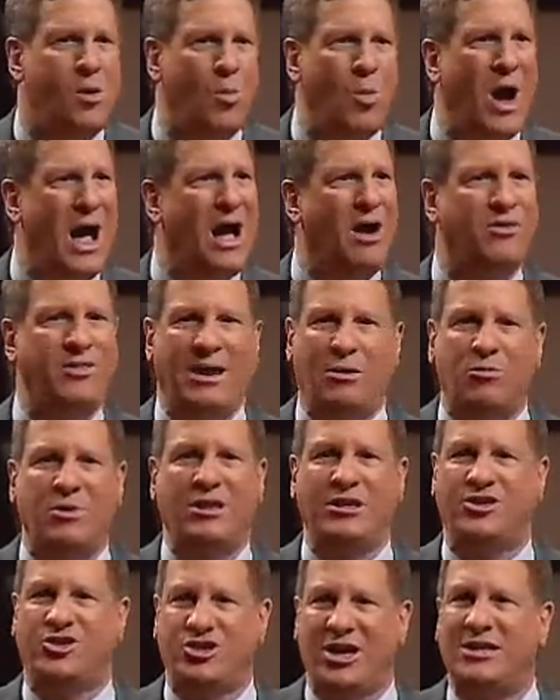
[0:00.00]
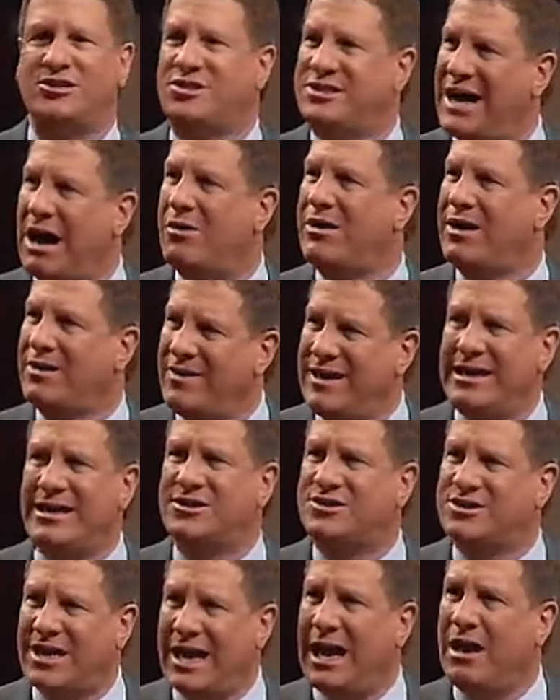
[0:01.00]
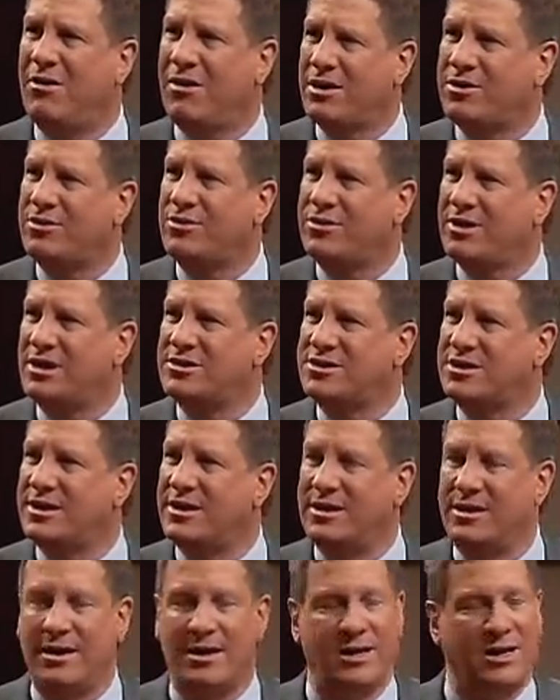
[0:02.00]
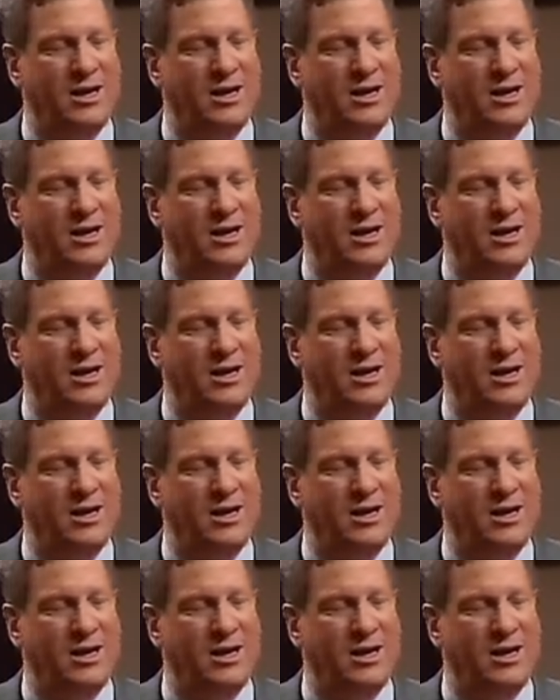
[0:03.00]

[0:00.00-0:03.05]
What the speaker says: Wow, that really sheds doubt on Lincoln's character, doesn't it?